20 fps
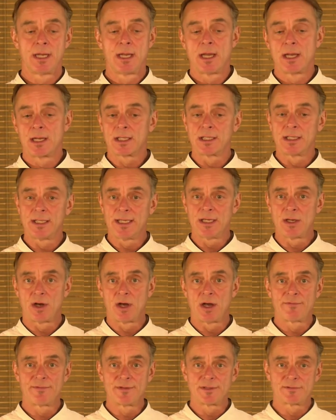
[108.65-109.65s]
clean
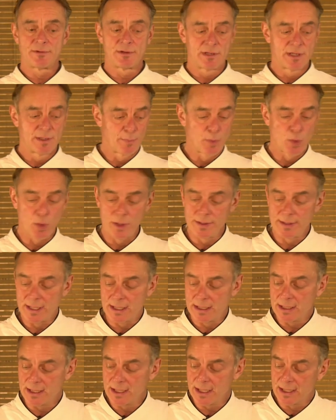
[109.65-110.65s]
off. It's very important that
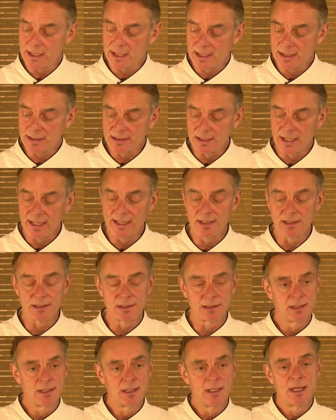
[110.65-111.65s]
you get a nice
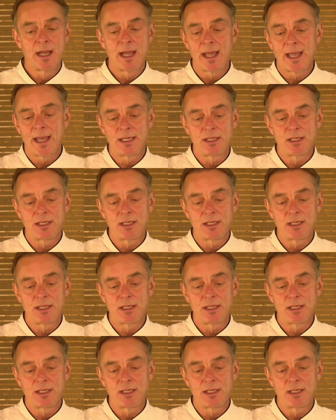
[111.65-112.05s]
ladle and